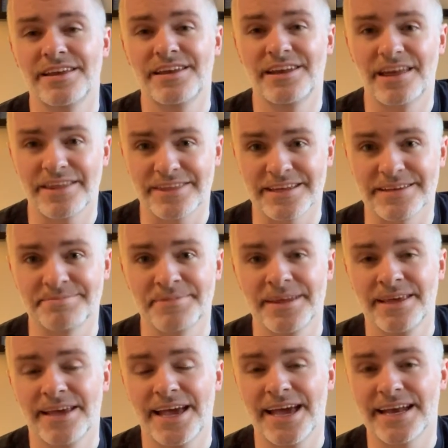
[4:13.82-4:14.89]
nothing
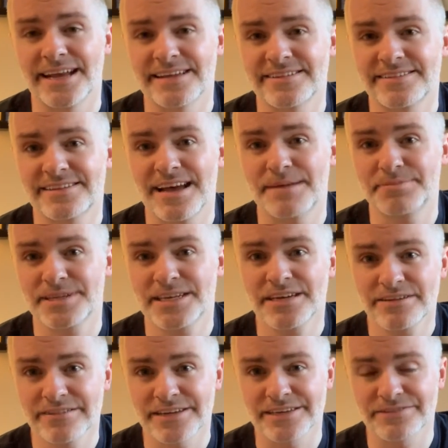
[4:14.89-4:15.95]
and I stopped
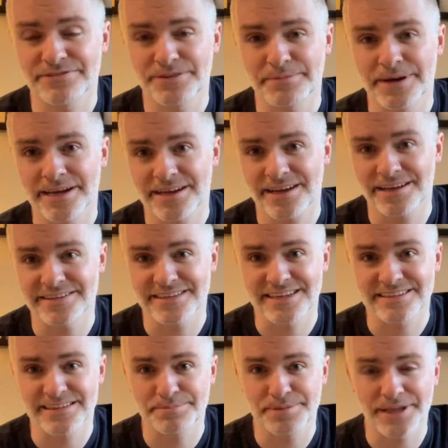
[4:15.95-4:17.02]
hearing from my
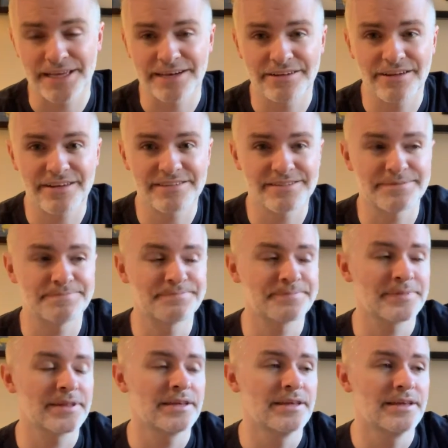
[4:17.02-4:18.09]
contact at Planet Awesome.
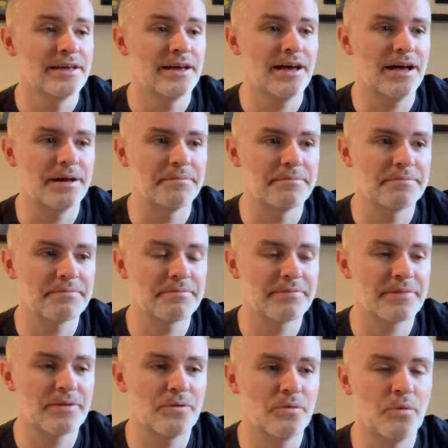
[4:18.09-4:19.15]
Um,
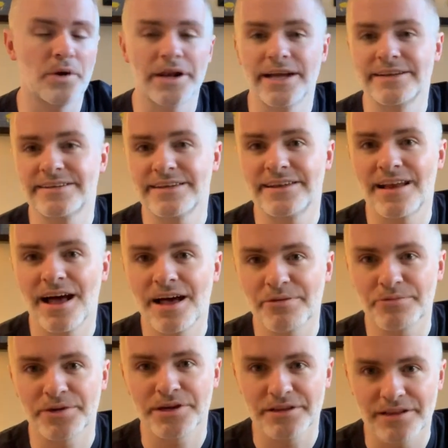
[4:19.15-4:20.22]
what I did not
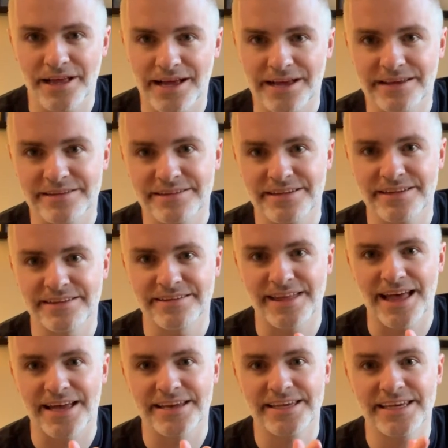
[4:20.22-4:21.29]
realize is
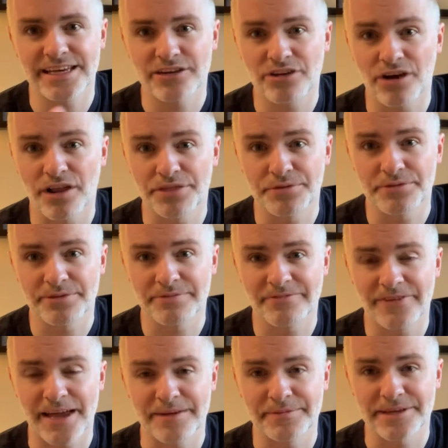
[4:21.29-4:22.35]
that he had gone through some
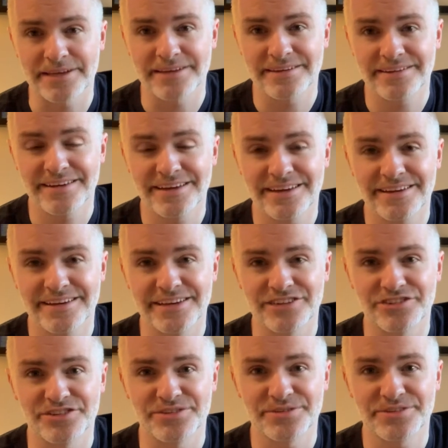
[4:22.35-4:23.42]
family uh,
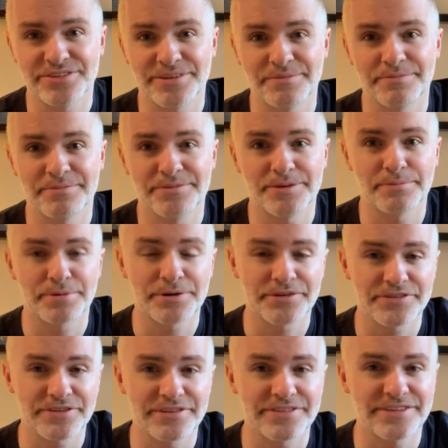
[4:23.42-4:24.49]
issues, some some
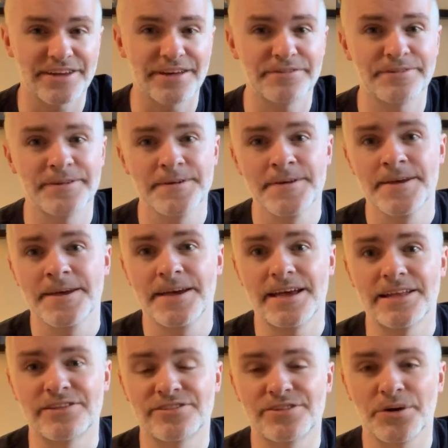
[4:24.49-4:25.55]
personal stuff,
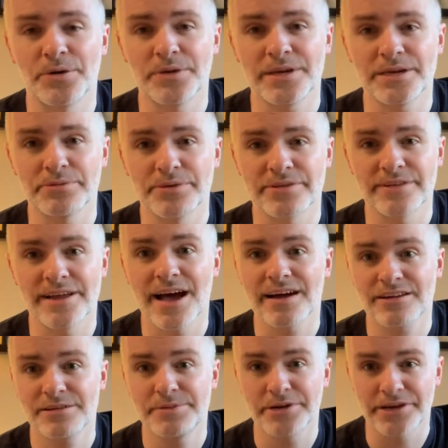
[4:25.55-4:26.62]
and so he was
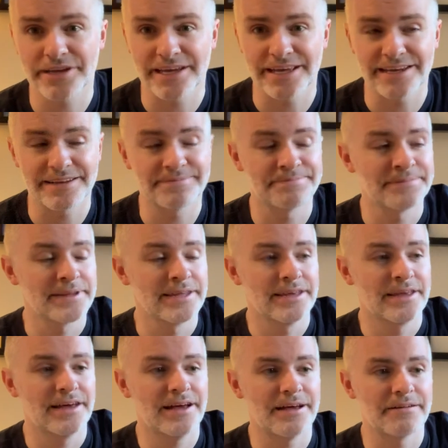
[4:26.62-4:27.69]
not communicating.
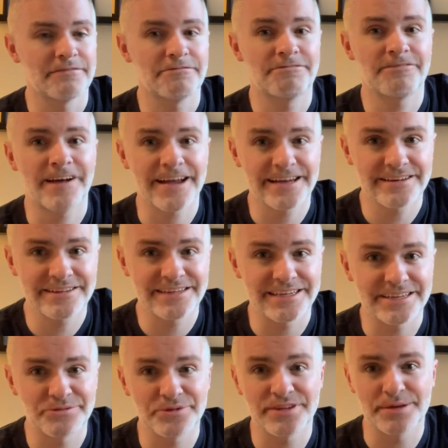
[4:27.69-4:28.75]
Uh,
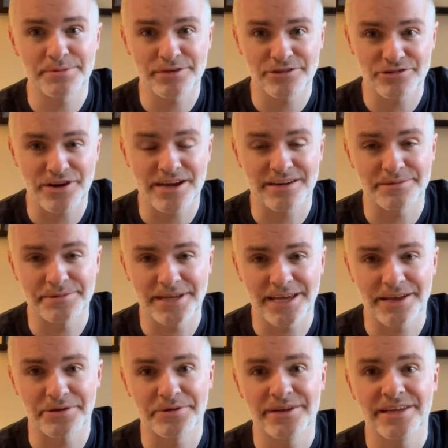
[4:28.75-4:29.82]
finally, was able to track him
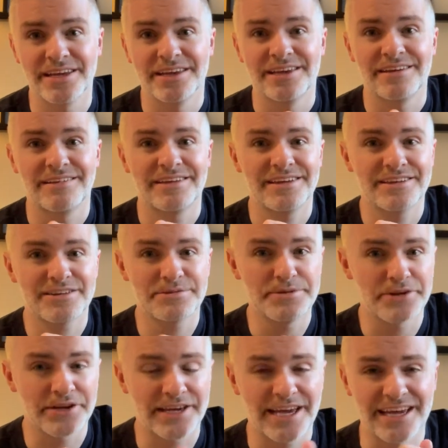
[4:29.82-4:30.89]
down. He
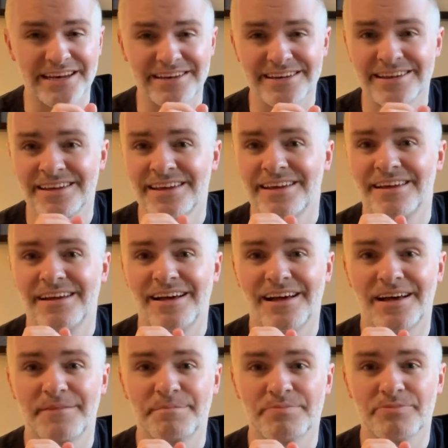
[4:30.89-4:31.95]
communicated.
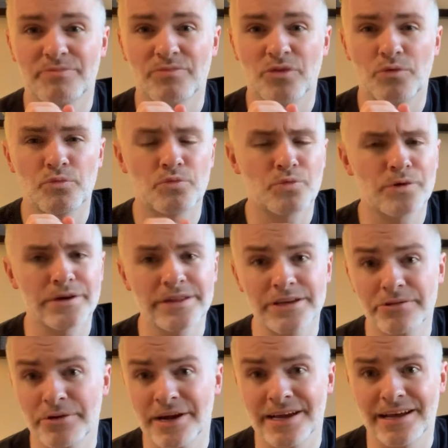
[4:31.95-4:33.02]
Um, really
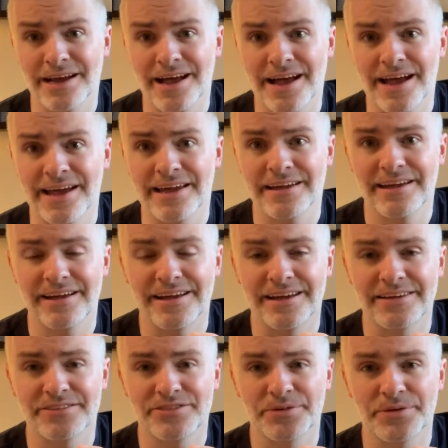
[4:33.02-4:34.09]
great guy.
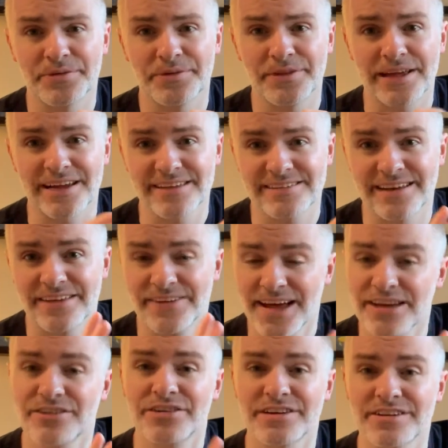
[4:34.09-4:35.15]
Uh, so, like I said, I've
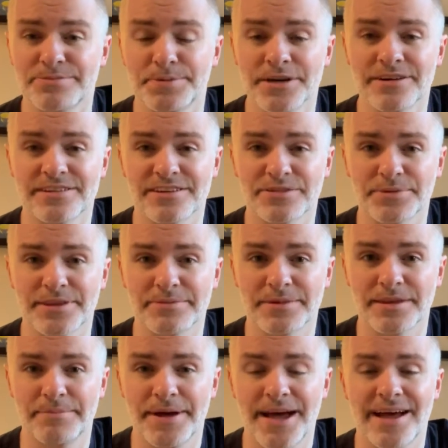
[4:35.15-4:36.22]
had good experiences with him in
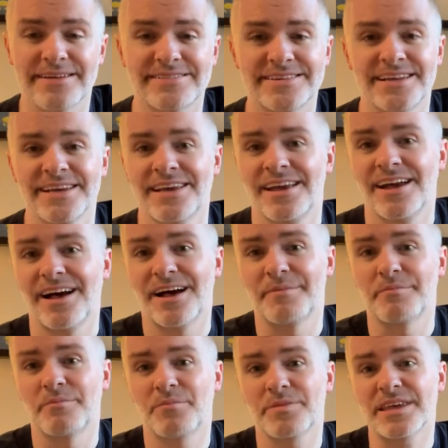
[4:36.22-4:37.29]
the past.
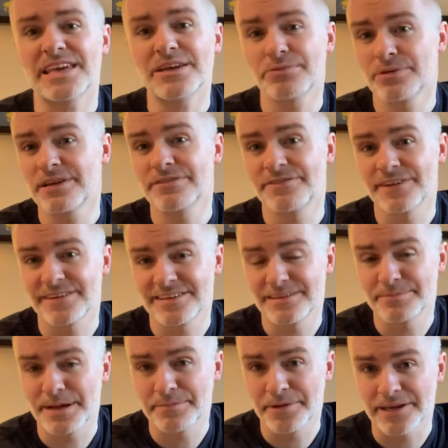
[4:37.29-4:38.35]
Um, he refunded
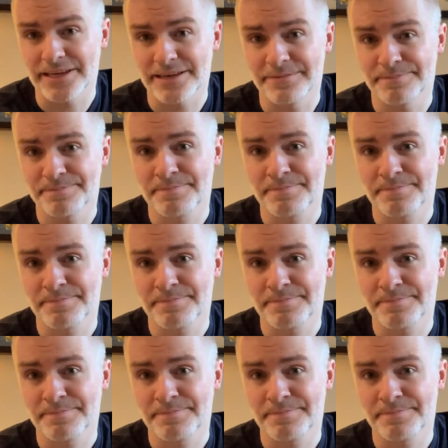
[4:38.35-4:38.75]
my money,